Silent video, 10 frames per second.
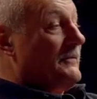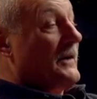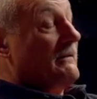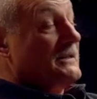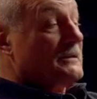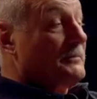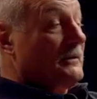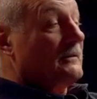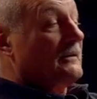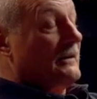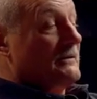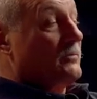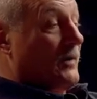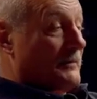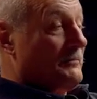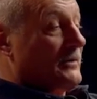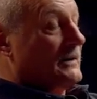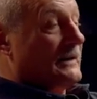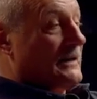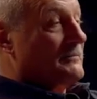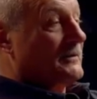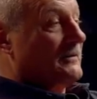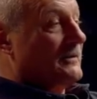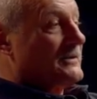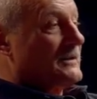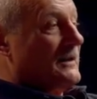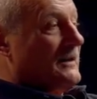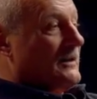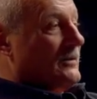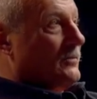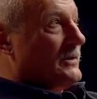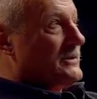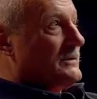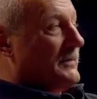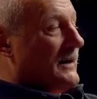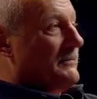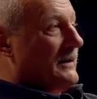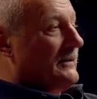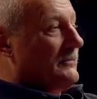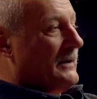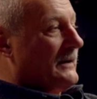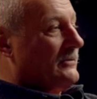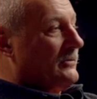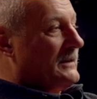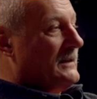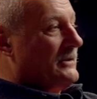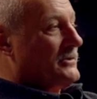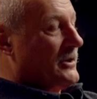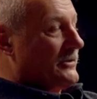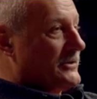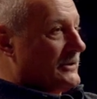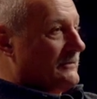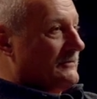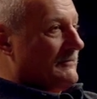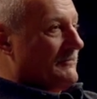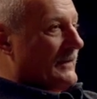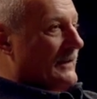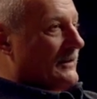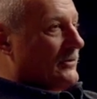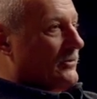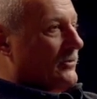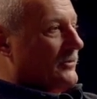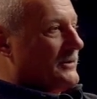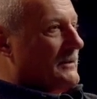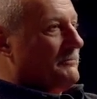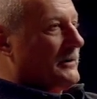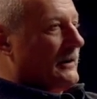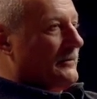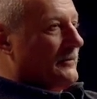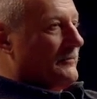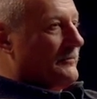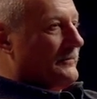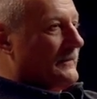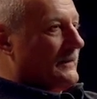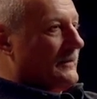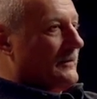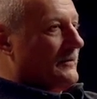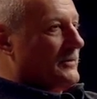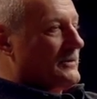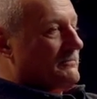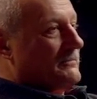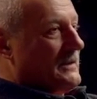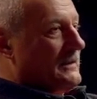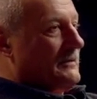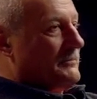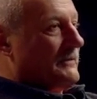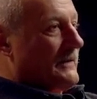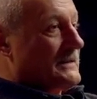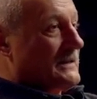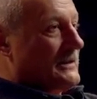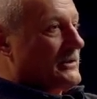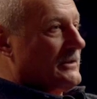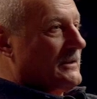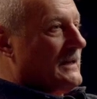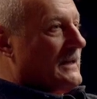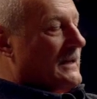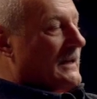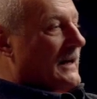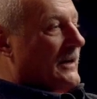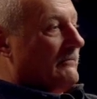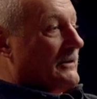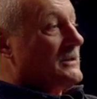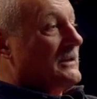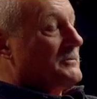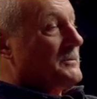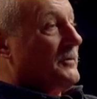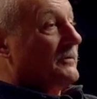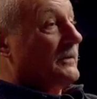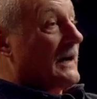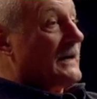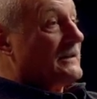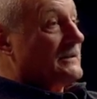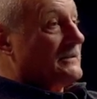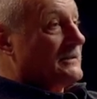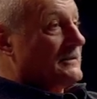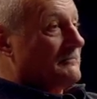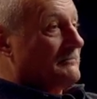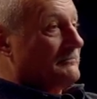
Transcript: if there is a book, there is one book I came across, which is by a ma man called Keith Johnstone, called Impro, which meaning improvisation. And originally it was a book for actors.